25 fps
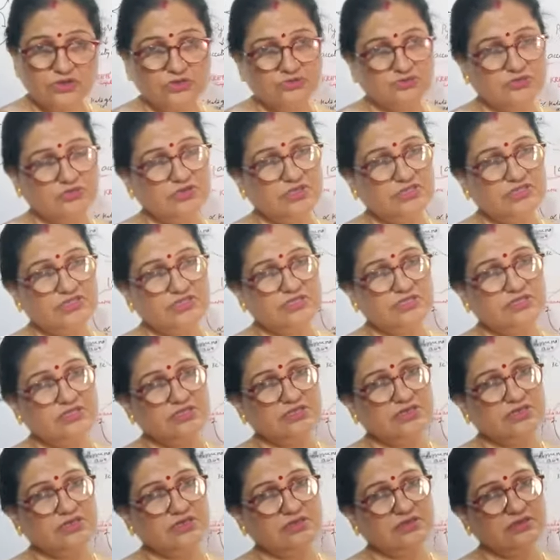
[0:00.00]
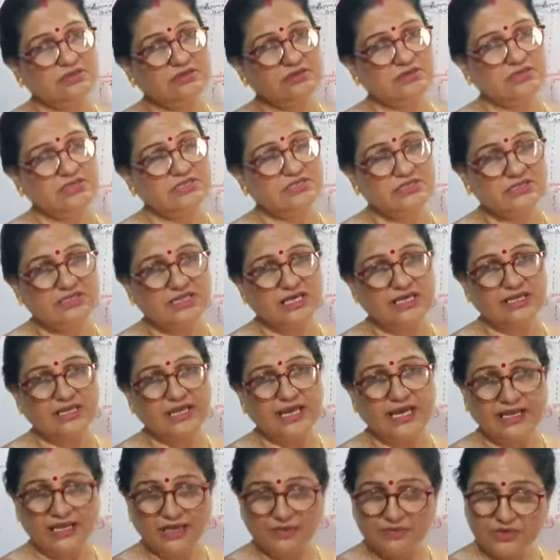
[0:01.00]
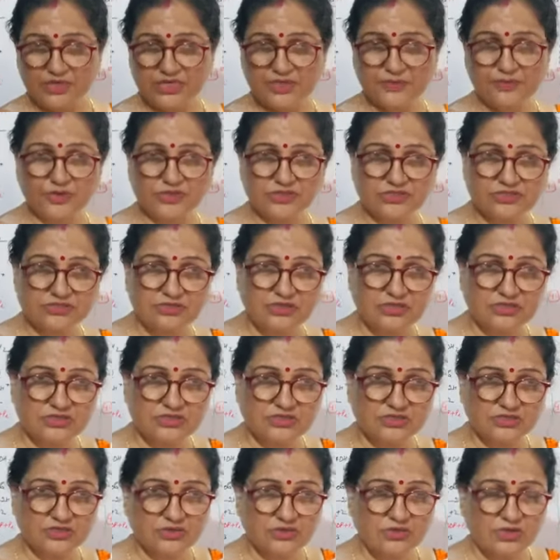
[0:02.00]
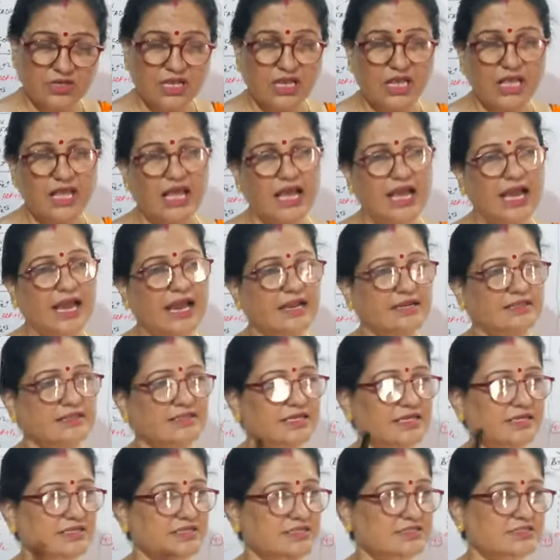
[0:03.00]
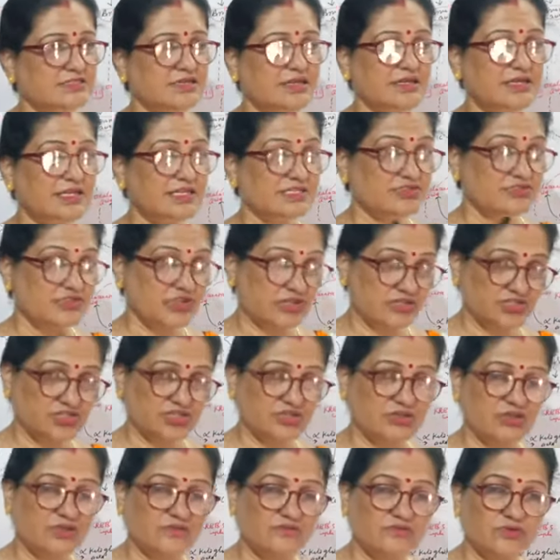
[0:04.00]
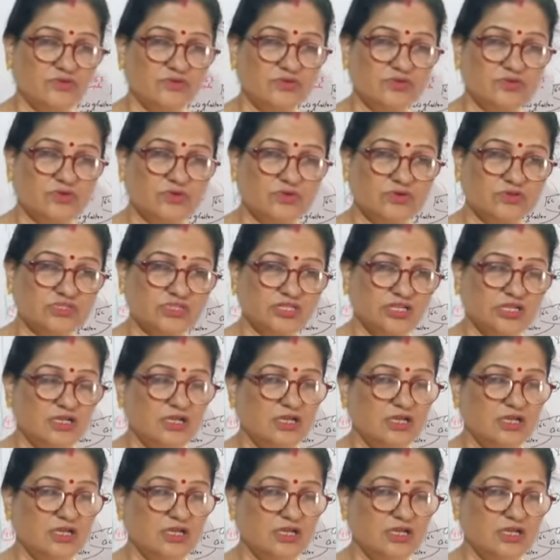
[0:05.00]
So this is an anabolic process also, and there is the destruction of glucose